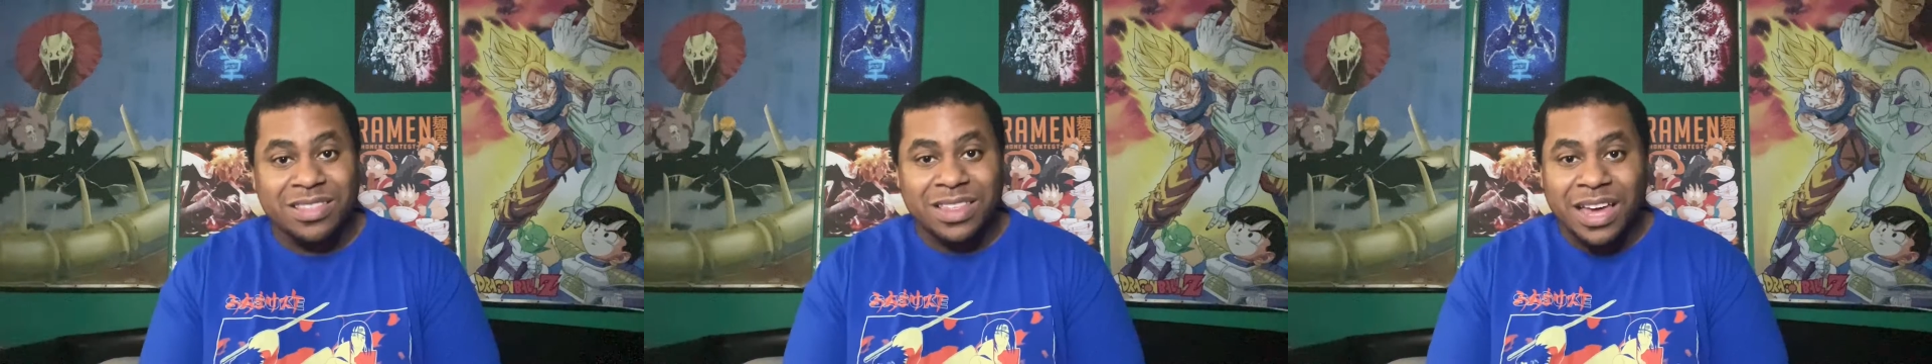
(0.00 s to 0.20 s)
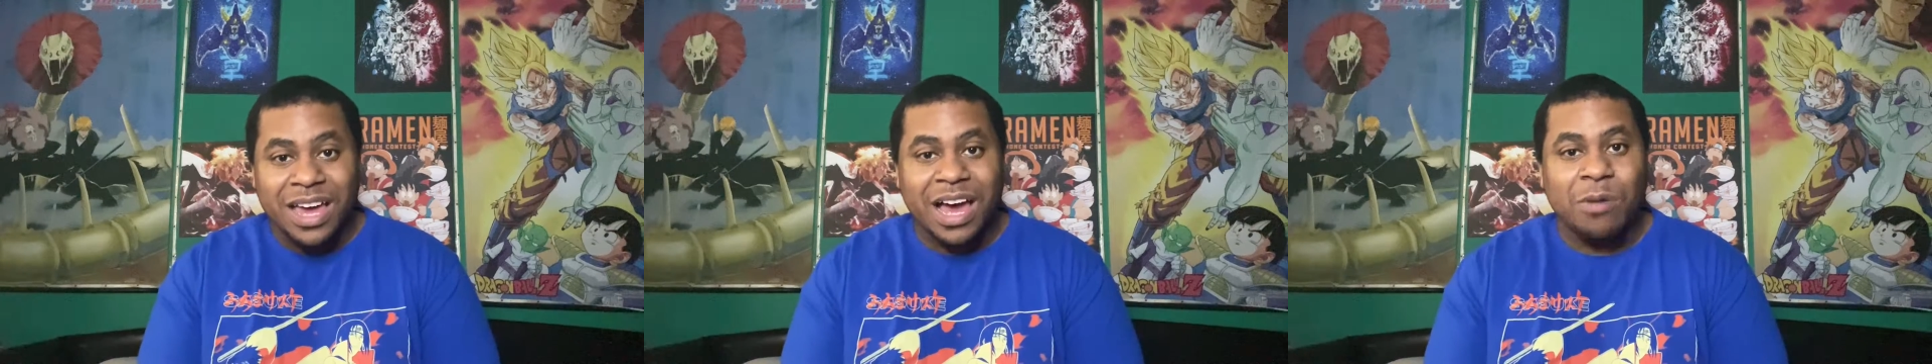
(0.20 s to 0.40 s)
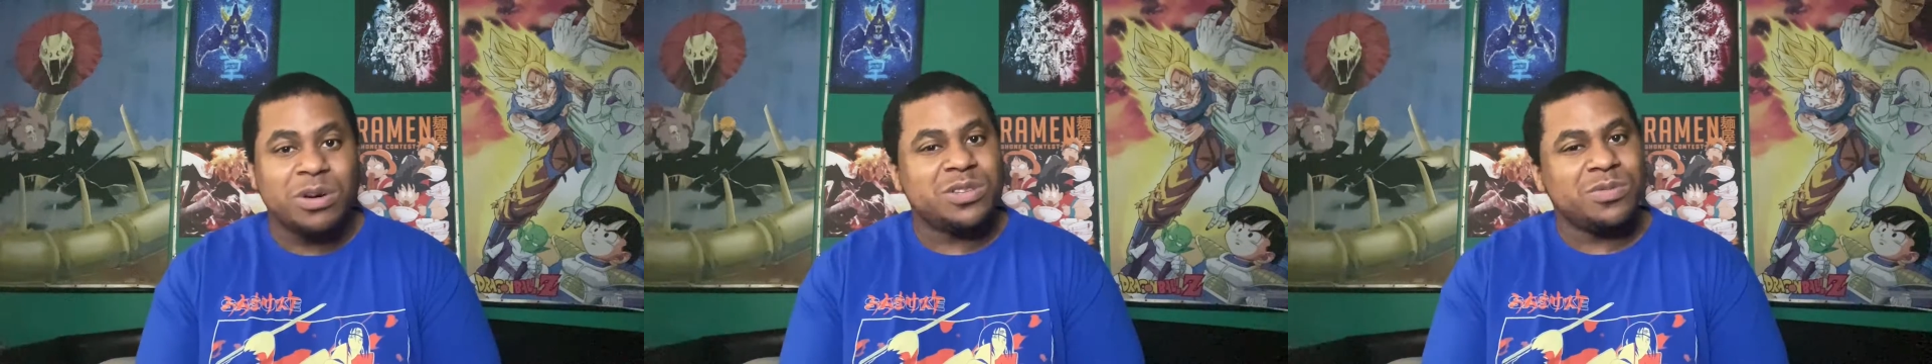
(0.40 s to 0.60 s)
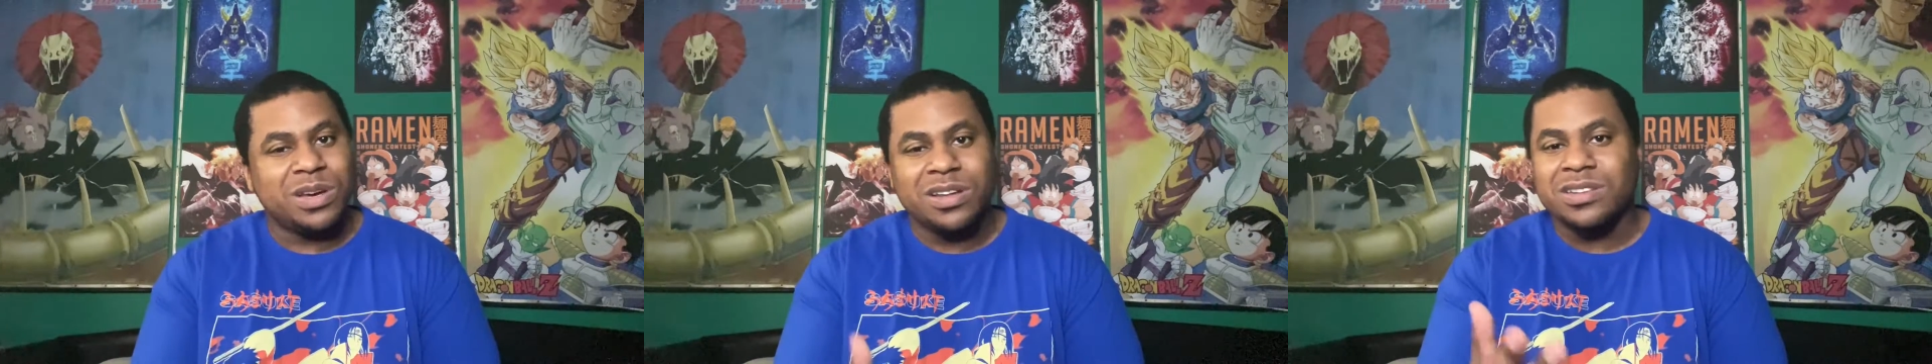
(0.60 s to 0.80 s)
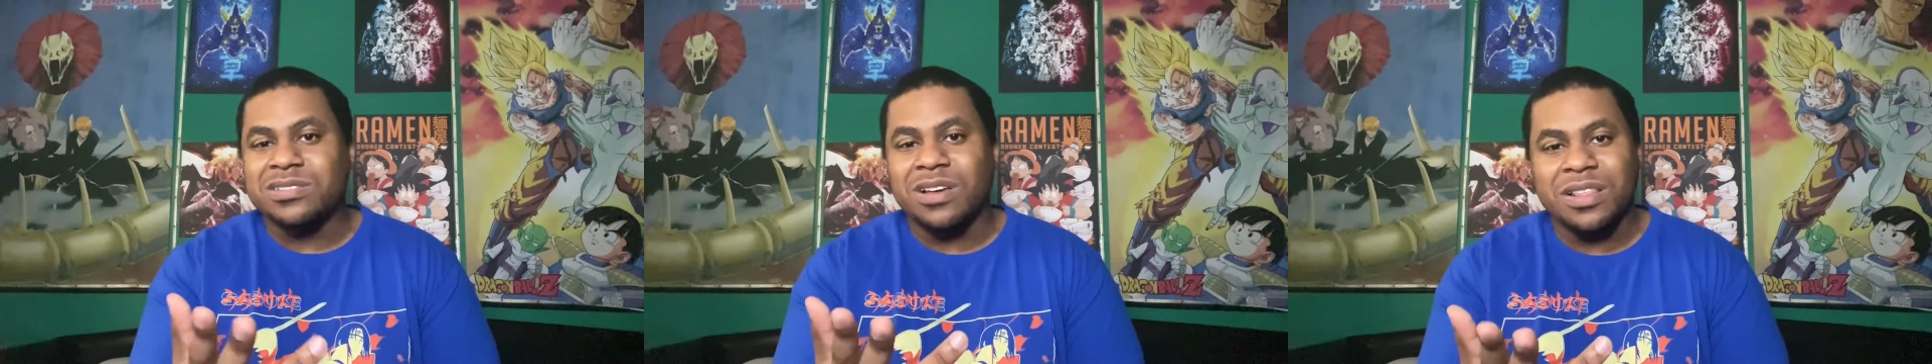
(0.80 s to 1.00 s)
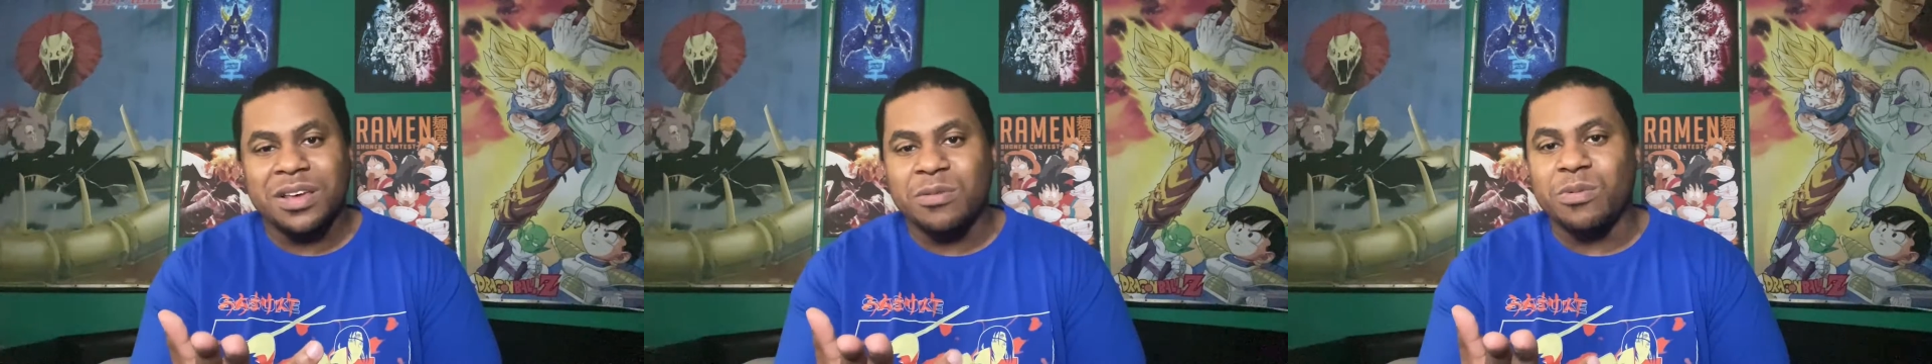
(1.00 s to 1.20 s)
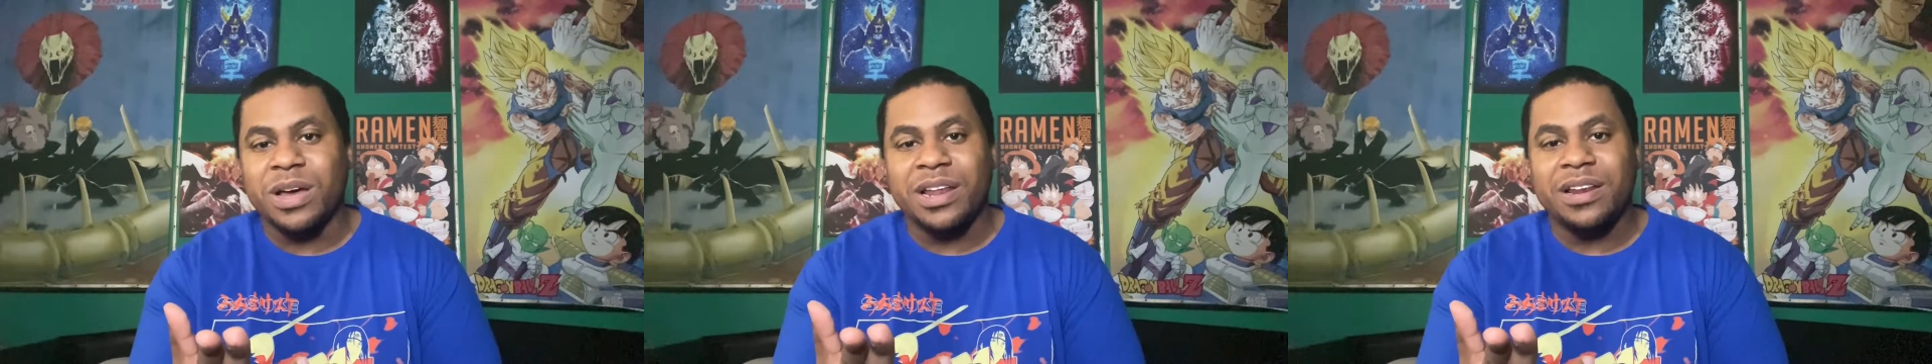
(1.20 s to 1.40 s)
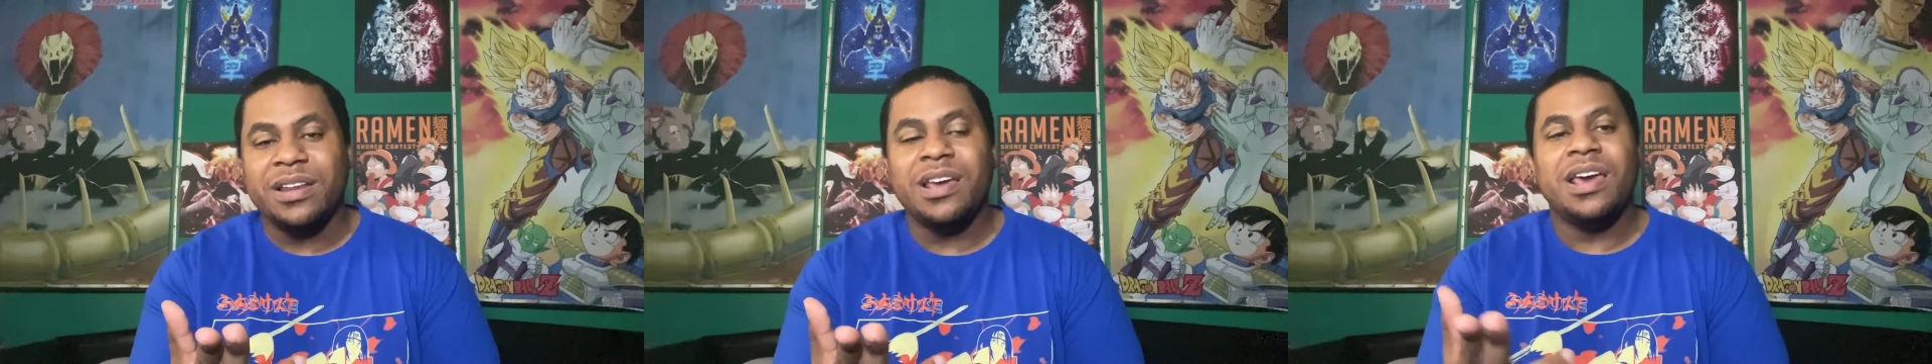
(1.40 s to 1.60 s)
thing. I wish we could have saw their
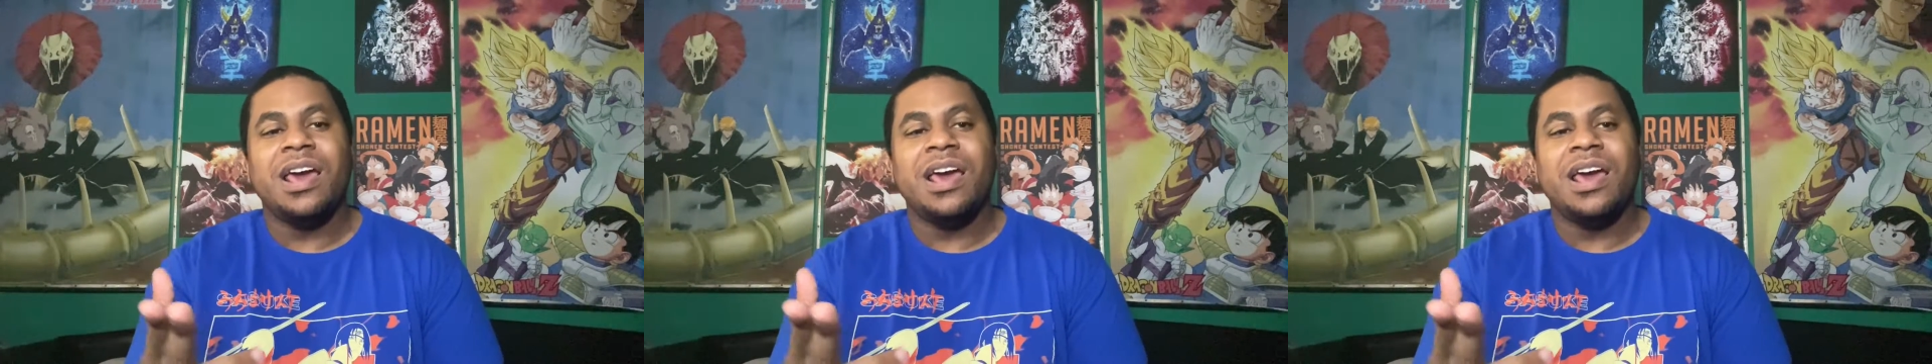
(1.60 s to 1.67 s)
wedding.